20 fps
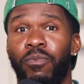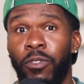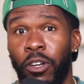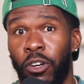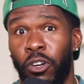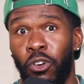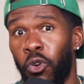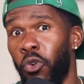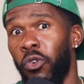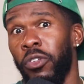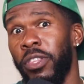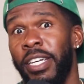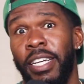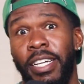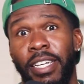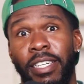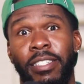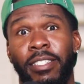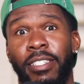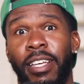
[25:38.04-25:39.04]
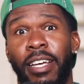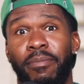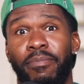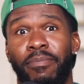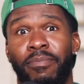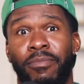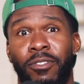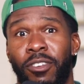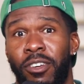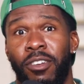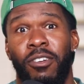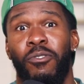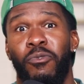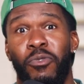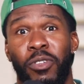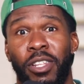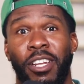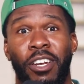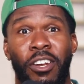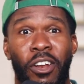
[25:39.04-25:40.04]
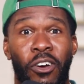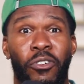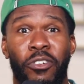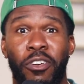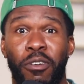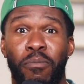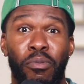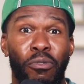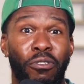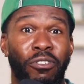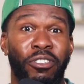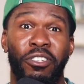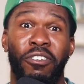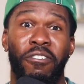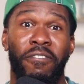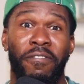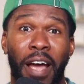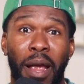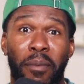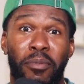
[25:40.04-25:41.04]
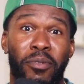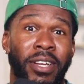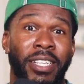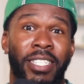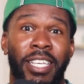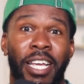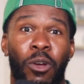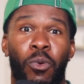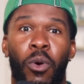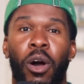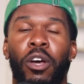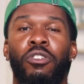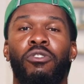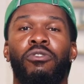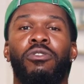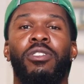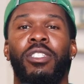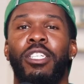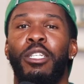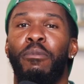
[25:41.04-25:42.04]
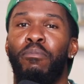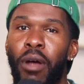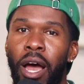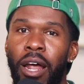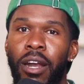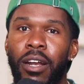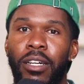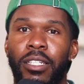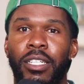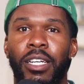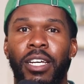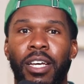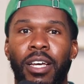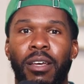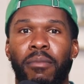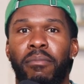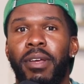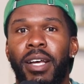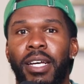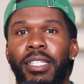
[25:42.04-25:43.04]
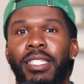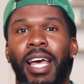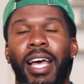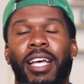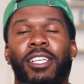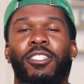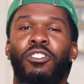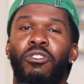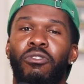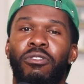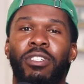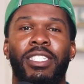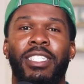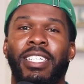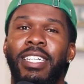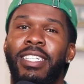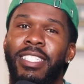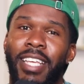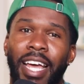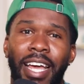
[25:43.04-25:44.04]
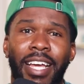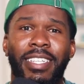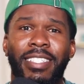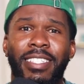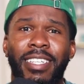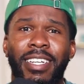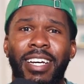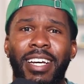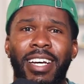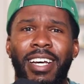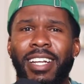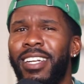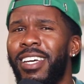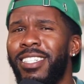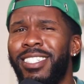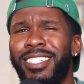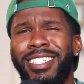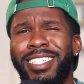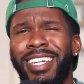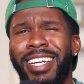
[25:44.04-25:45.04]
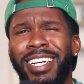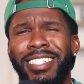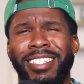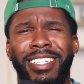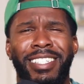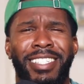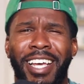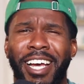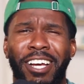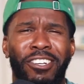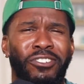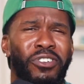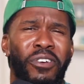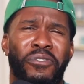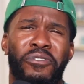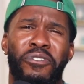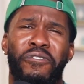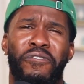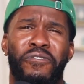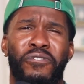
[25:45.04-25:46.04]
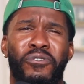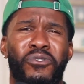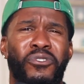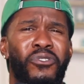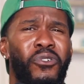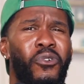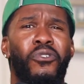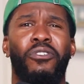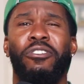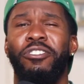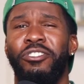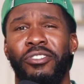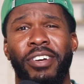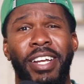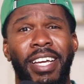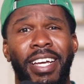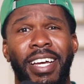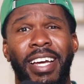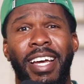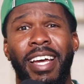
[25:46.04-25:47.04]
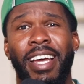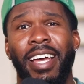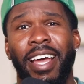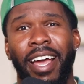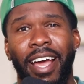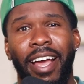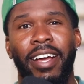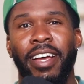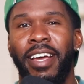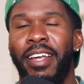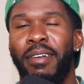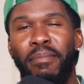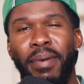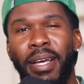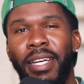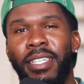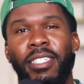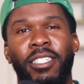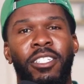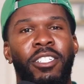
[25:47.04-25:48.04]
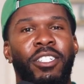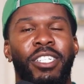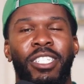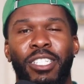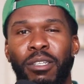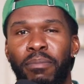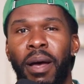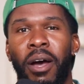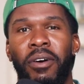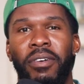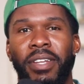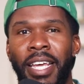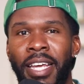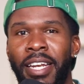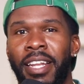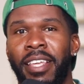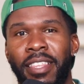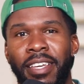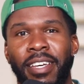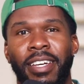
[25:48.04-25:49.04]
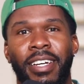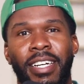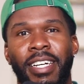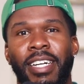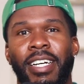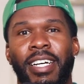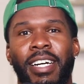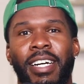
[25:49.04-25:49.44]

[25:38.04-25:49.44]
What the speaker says: The cool thing is that you don't really know you're boosting your fiber intake while using this product, because it has no distinct taste, doesn't change the texture of your food or drink, and can mix in just about anything.